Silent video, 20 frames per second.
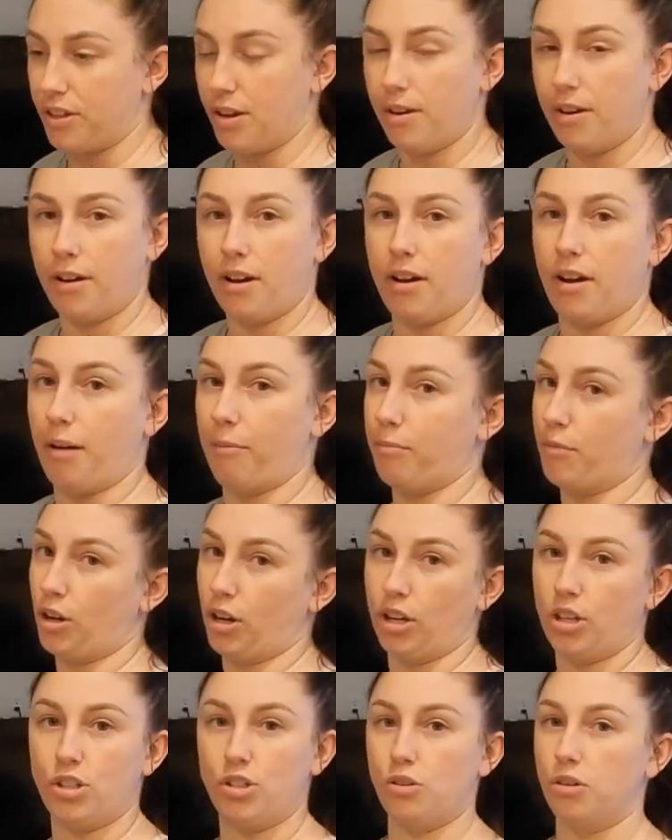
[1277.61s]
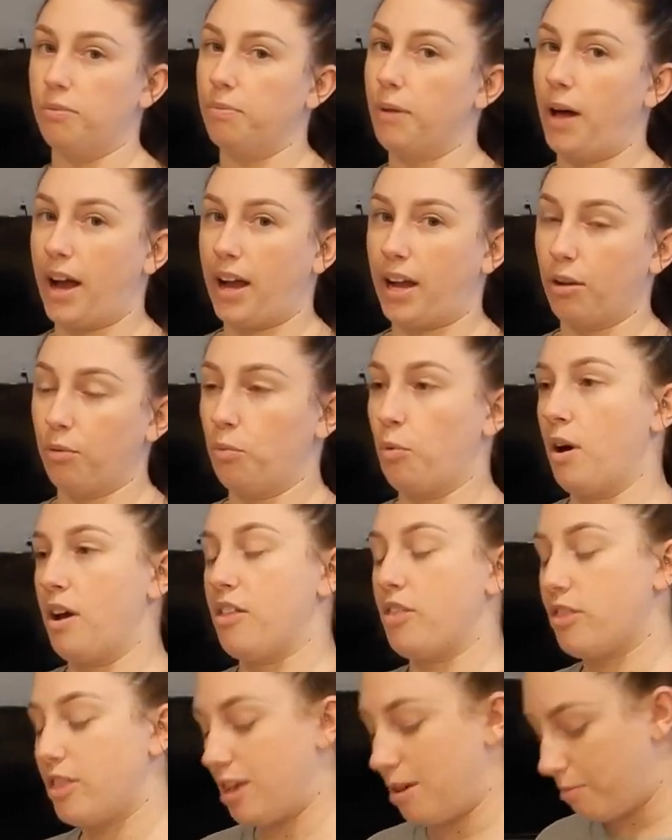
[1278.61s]
I, I'm going to do a black and
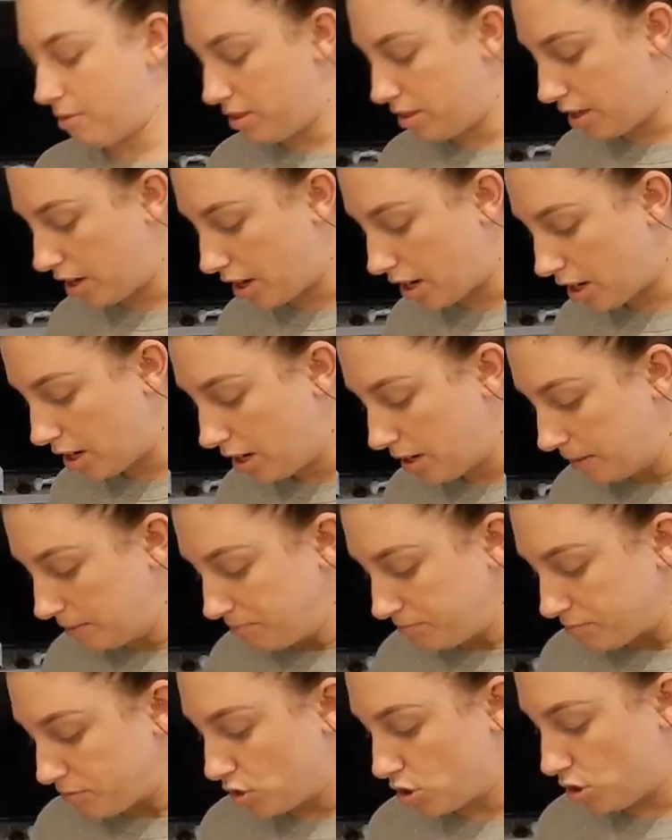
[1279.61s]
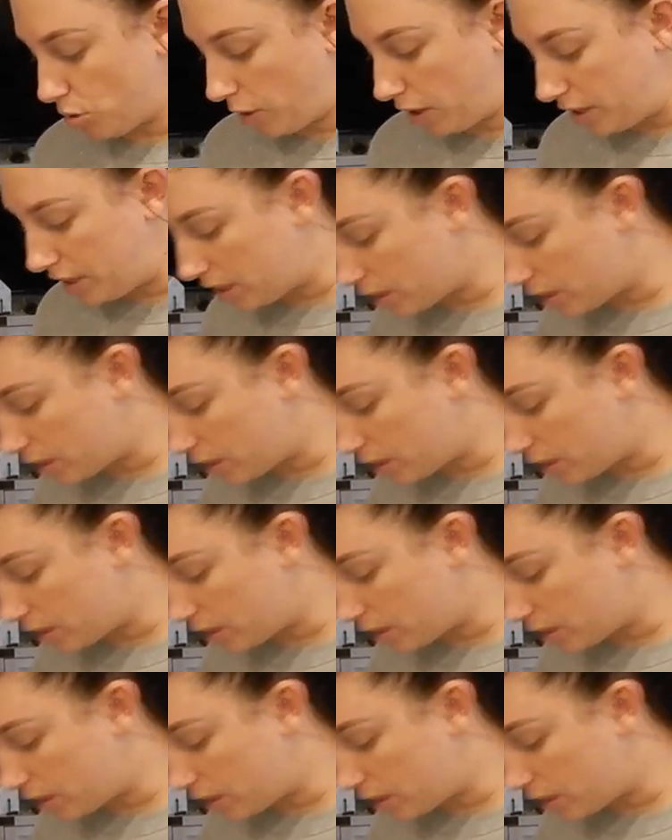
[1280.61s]
white theme in there. So I